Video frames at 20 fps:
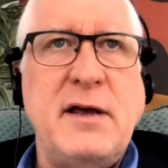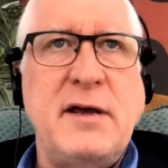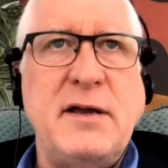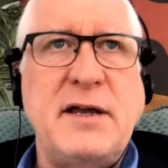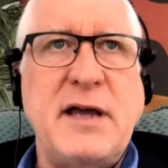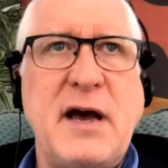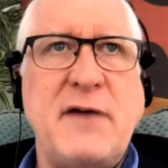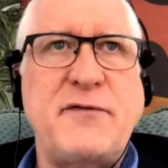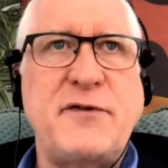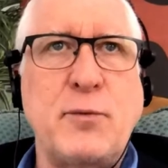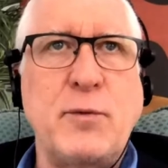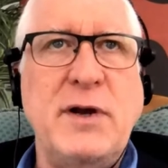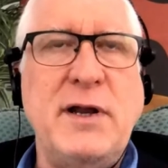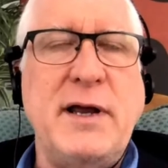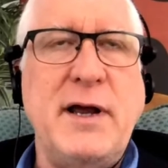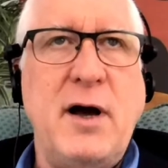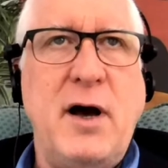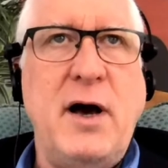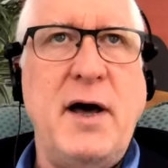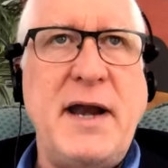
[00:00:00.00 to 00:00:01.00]
you have to
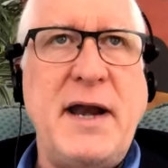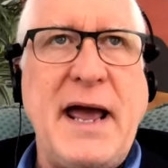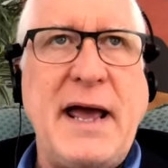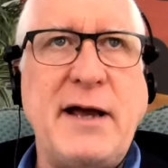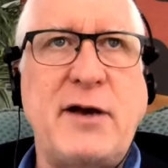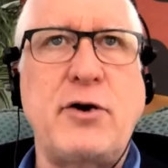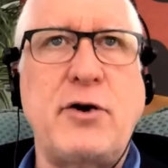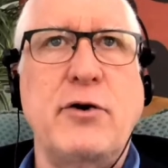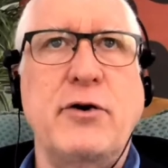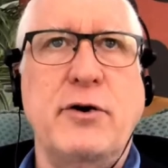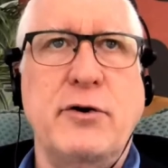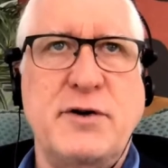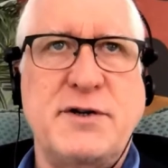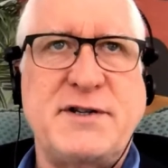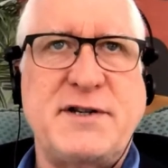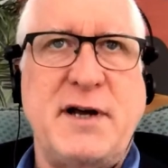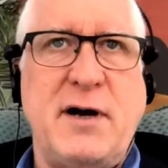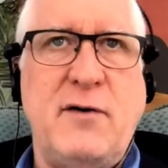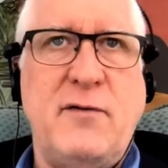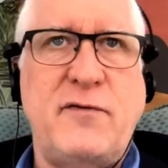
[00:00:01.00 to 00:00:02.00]
really unanchor
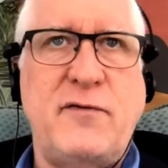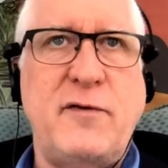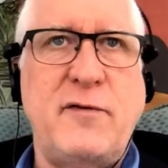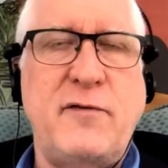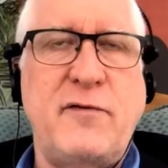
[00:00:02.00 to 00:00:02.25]
yourself